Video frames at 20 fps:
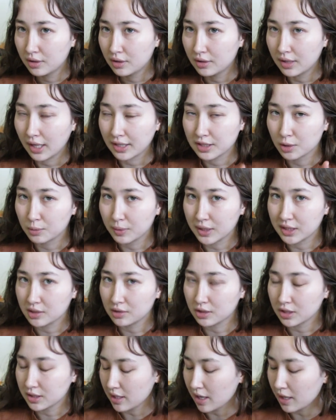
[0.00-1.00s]
that's a waste
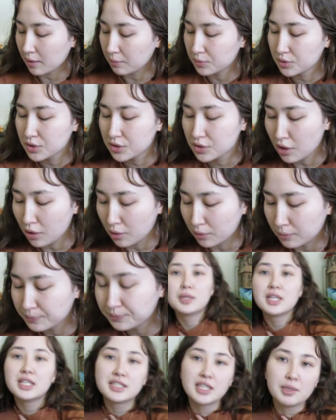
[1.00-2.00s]
of your time. So,
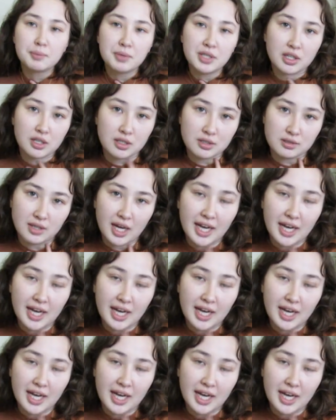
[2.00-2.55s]
please let me know.